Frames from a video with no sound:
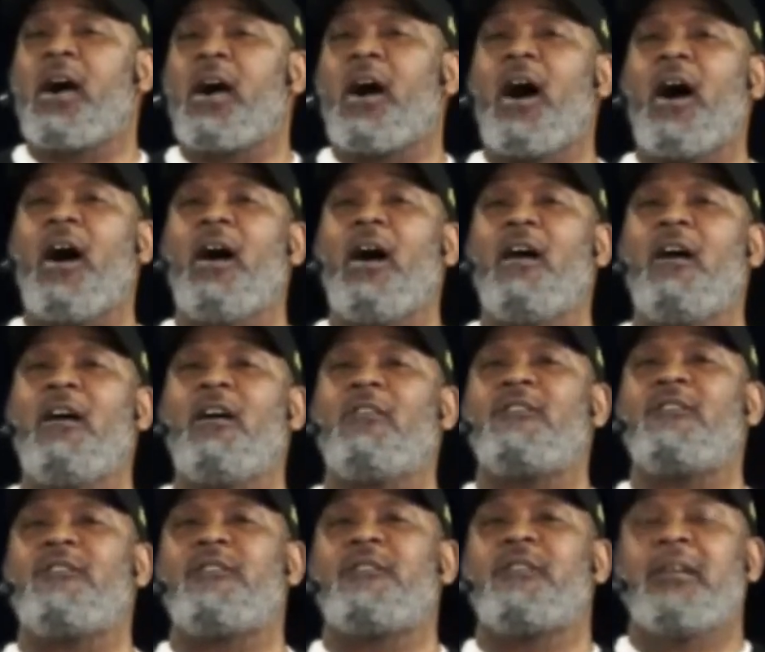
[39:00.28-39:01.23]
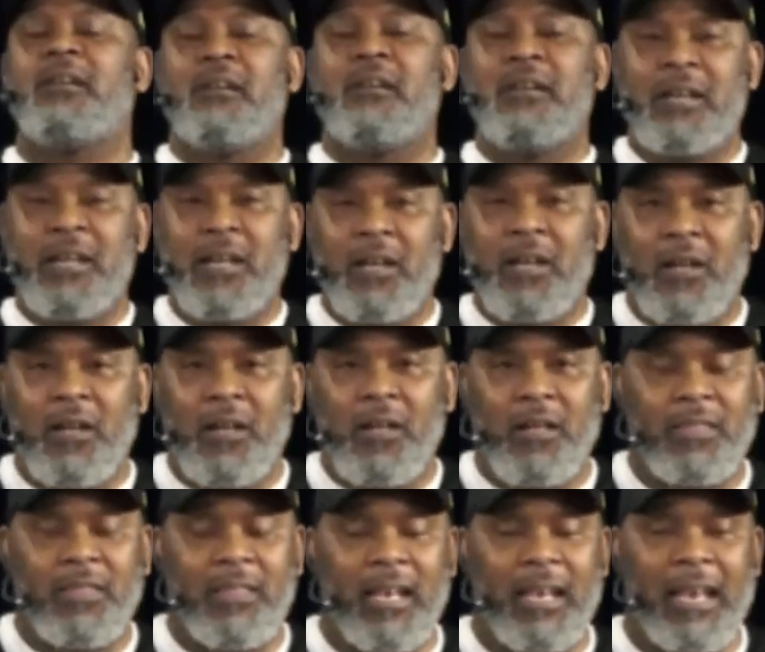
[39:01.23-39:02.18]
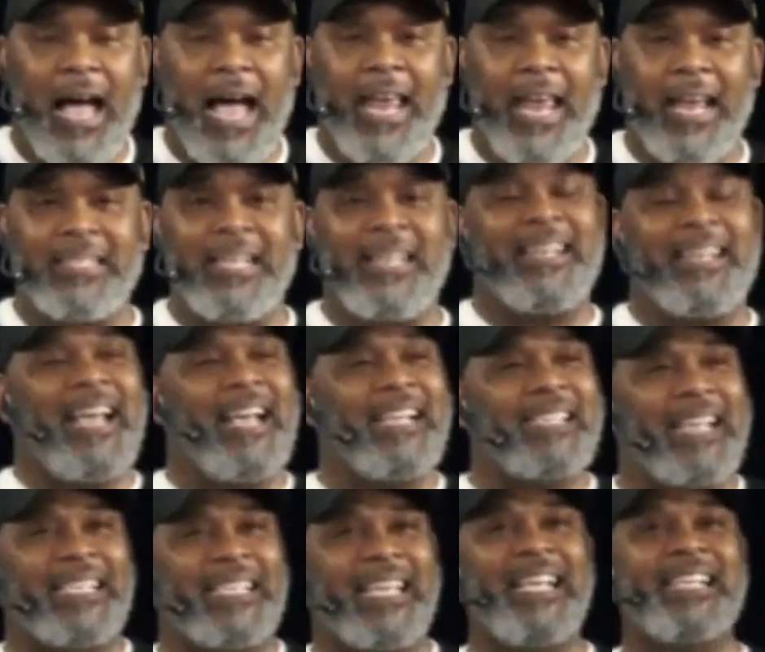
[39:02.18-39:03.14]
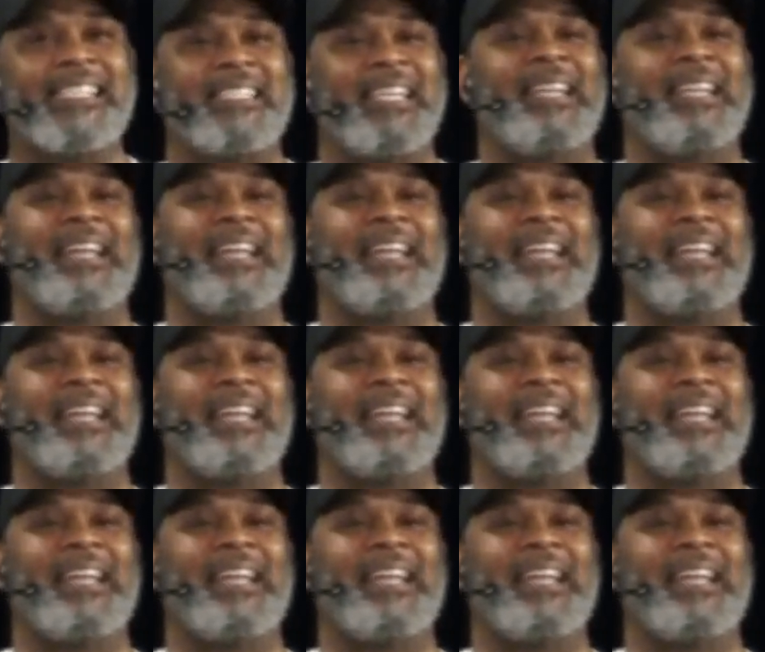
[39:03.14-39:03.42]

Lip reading: of the lions." Now he says he sent